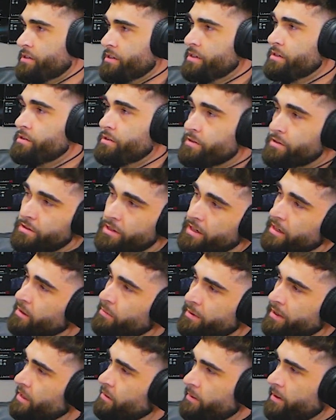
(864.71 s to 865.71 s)
This is not
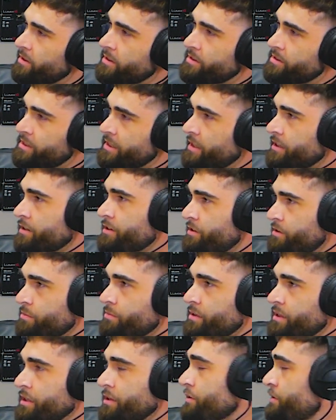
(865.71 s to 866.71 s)
complaining about these standards.
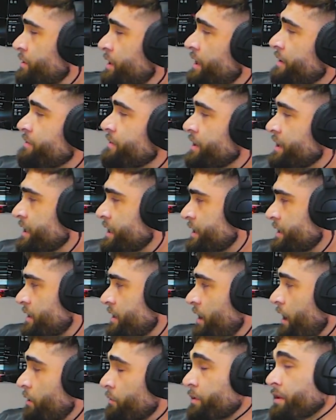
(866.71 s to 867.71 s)
But you're having like
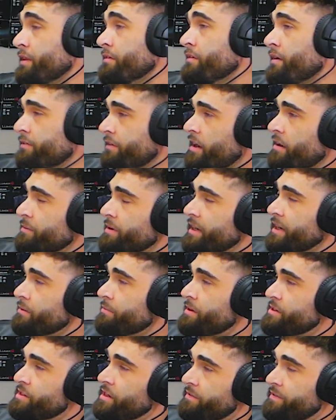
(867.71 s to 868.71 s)
a really rough time and getting
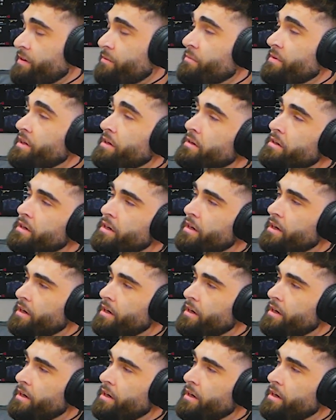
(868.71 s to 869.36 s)
pissed off at me